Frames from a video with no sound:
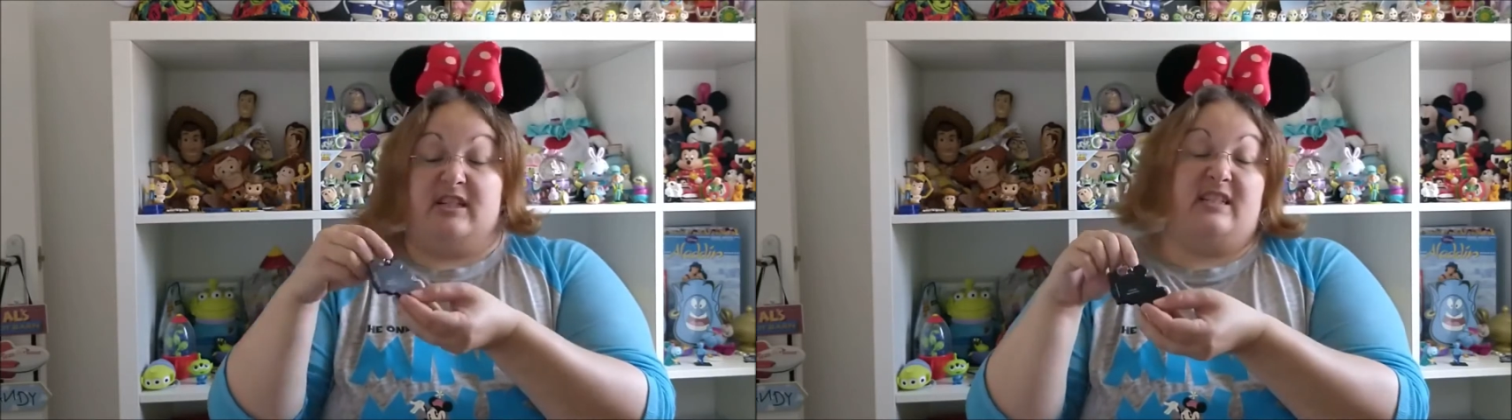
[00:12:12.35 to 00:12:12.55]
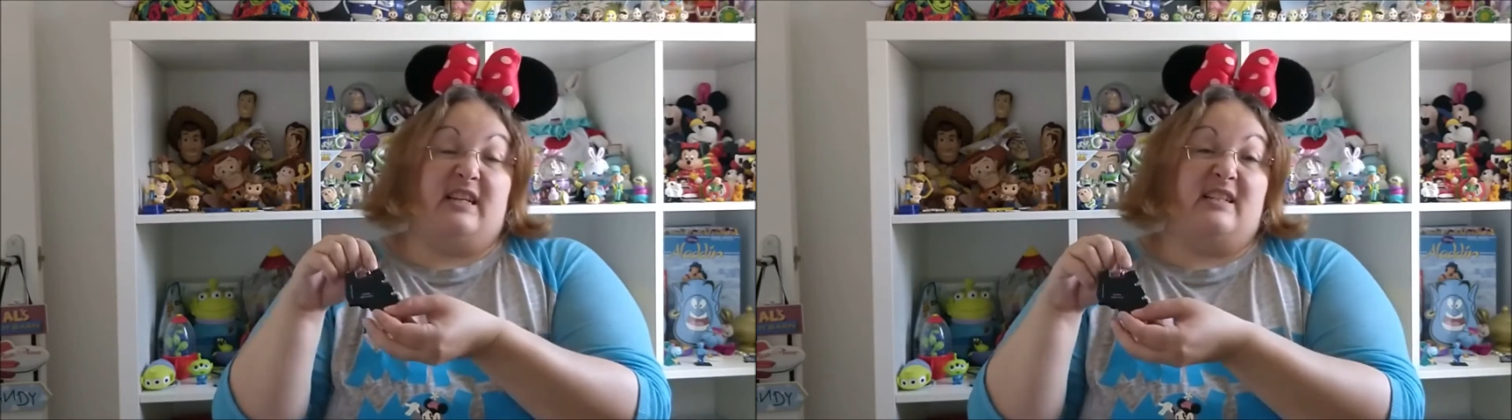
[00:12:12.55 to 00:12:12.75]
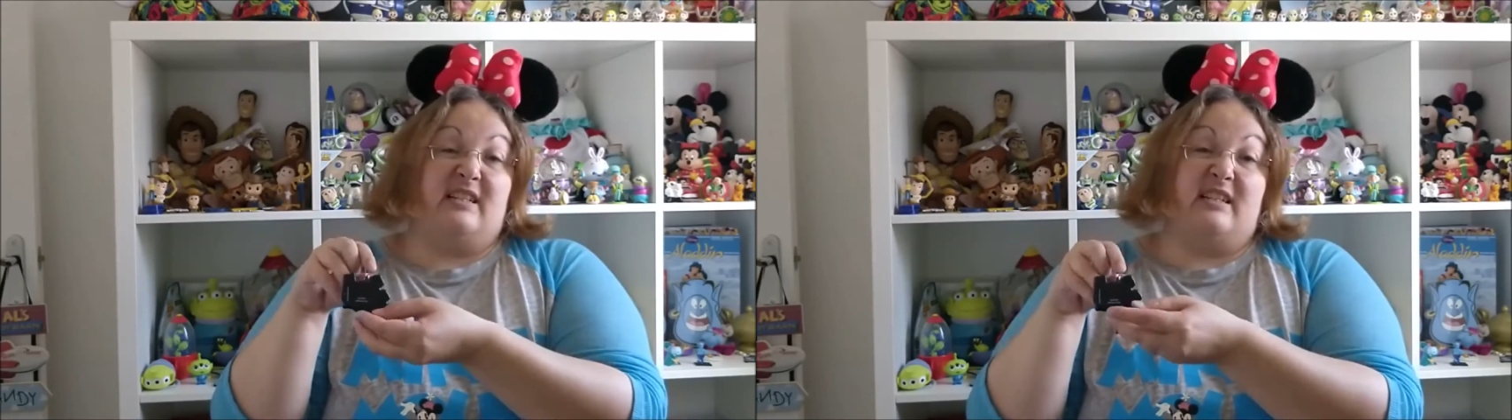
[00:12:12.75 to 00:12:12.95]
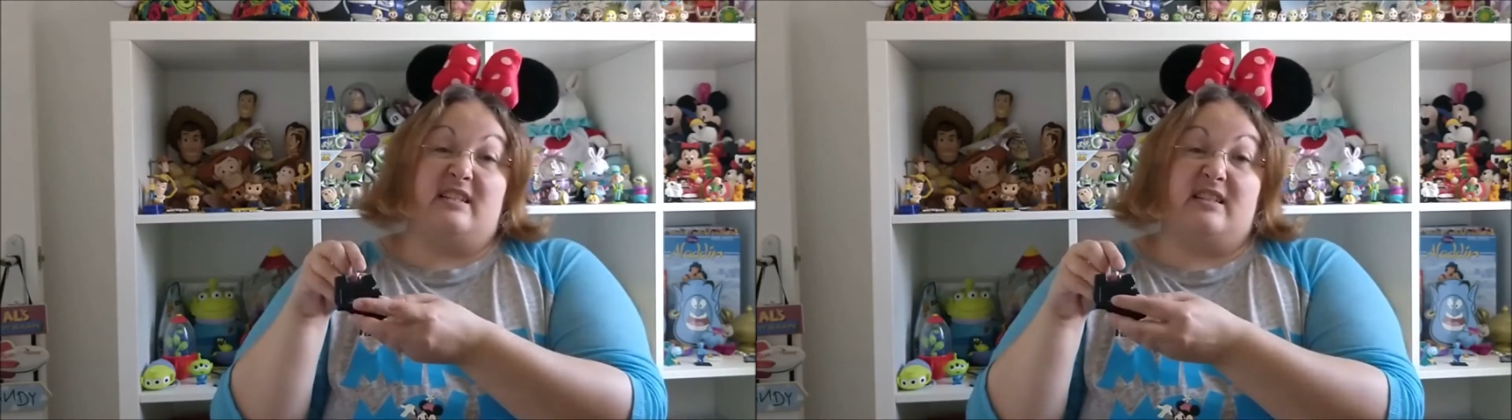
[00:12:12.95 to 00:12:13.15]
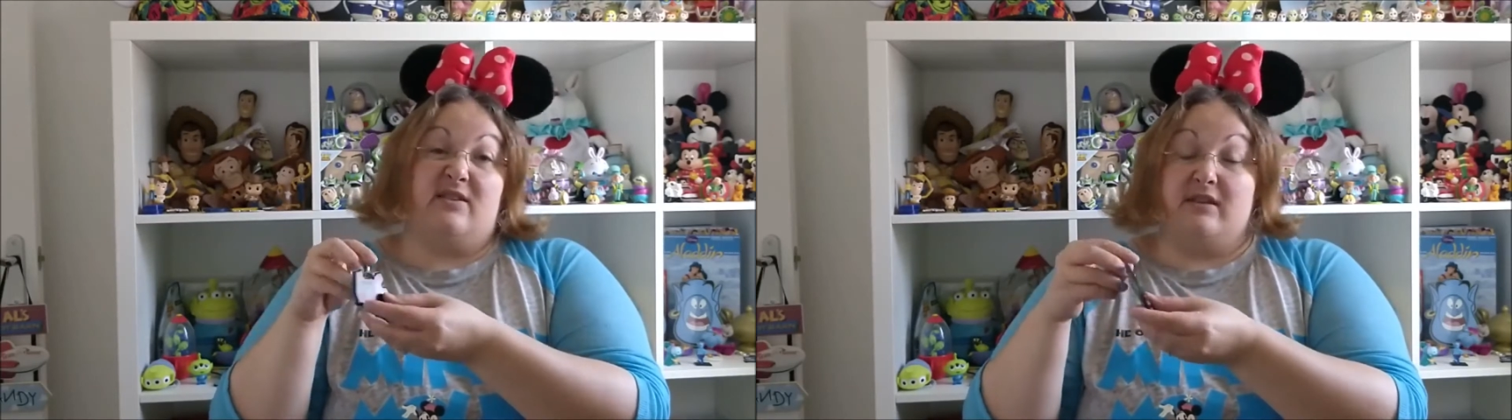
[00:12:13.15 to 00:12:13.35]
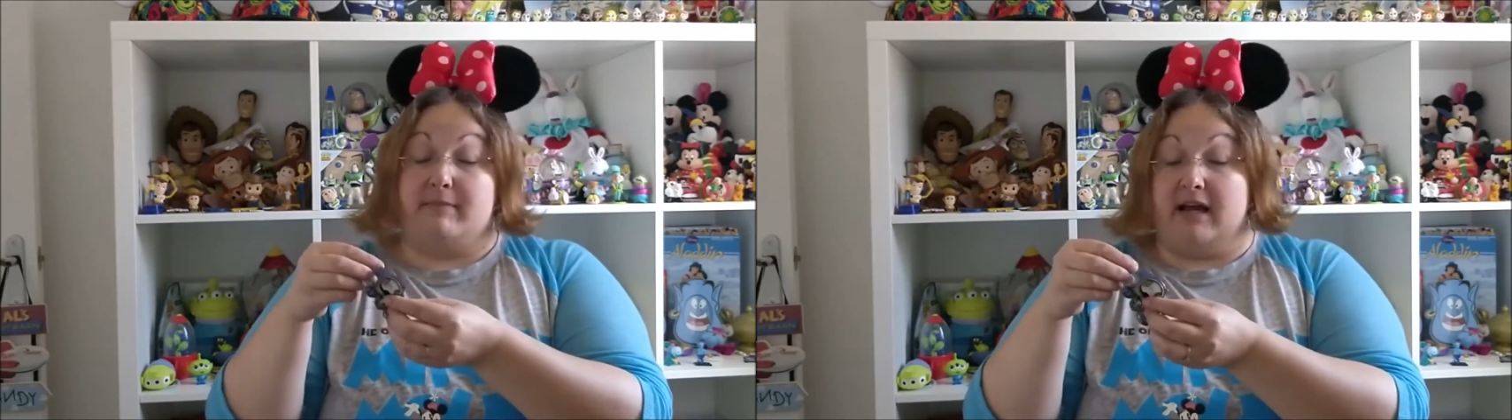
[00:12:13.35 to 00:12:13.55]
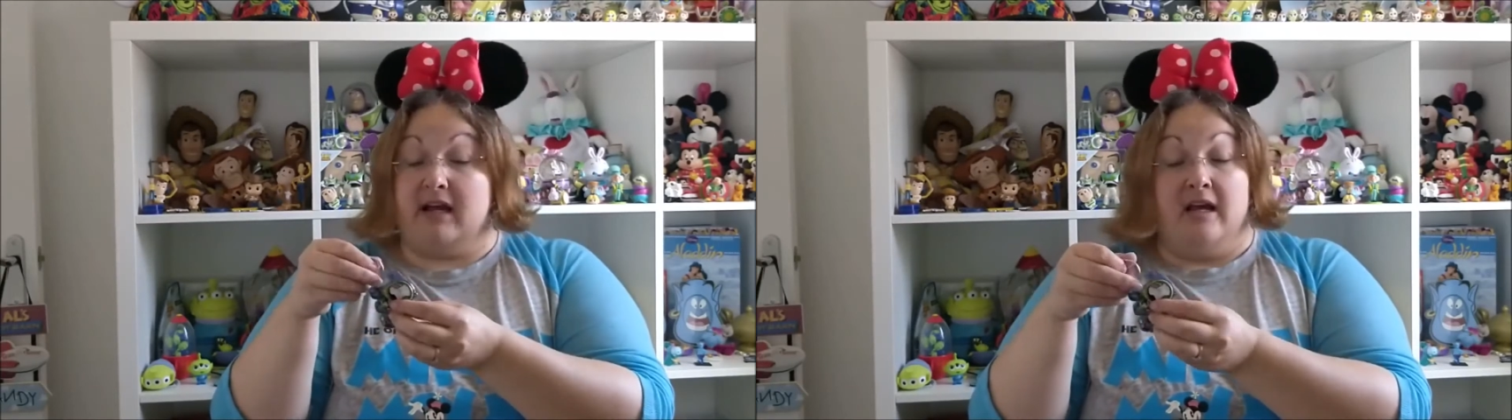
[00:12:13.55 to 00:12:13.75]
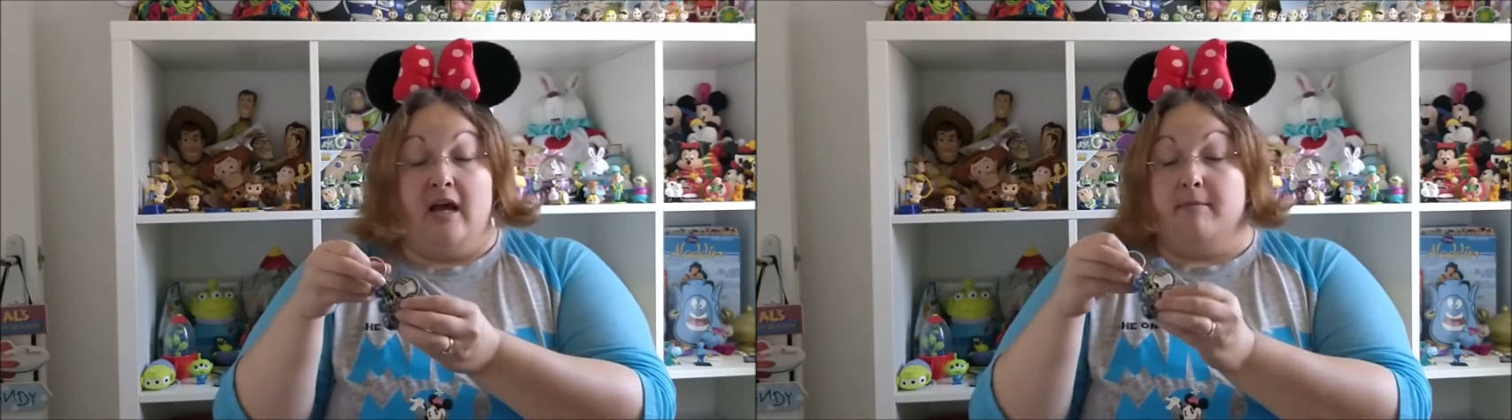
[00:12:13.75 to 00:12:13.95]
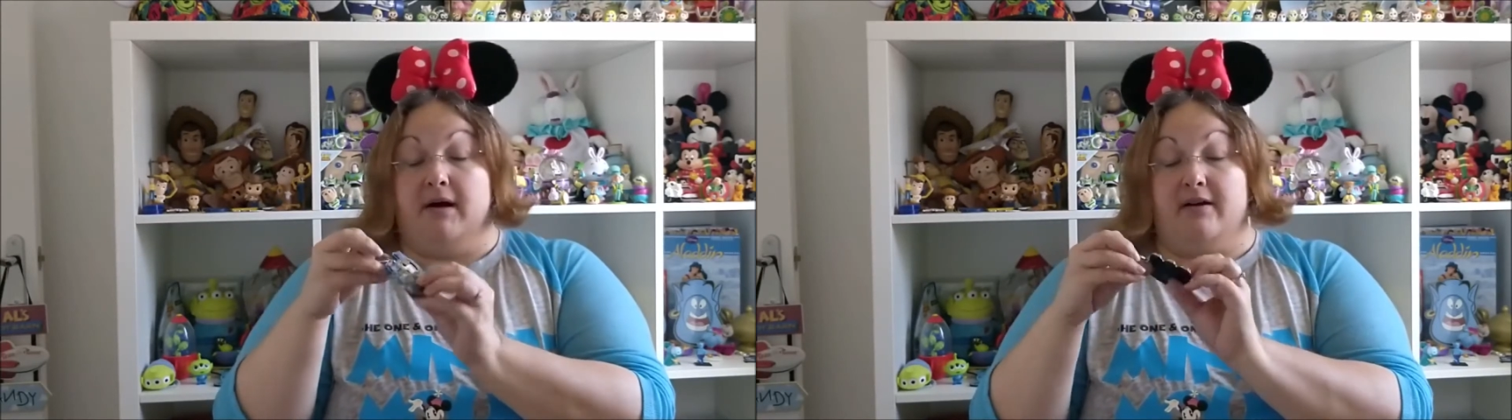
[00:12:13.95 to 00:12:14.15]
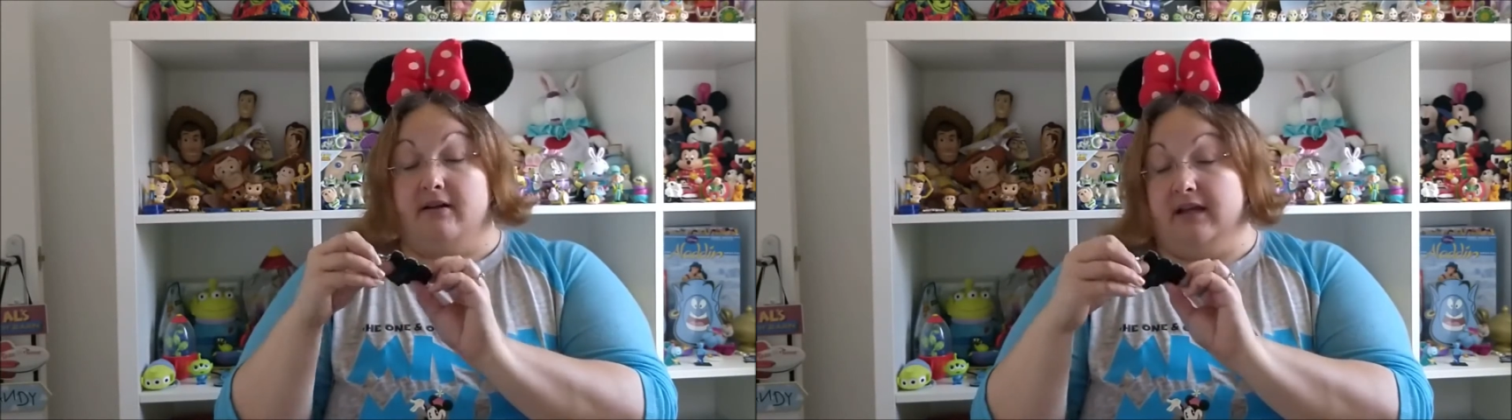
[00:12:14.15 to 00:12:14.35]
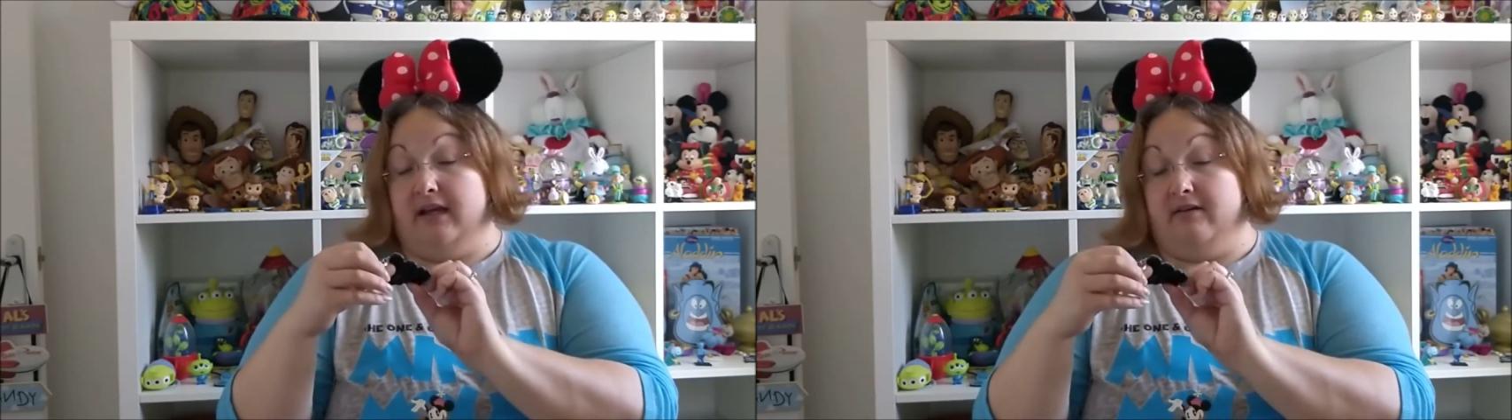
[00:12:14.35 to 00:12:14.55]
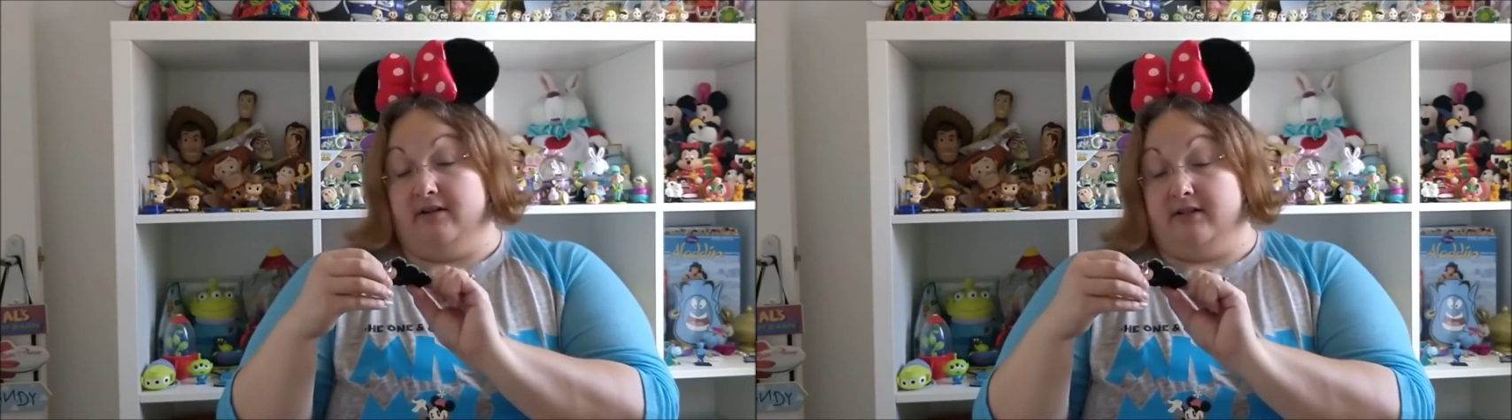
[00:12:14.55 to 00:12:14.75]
It says Disney on the back, but I don't care.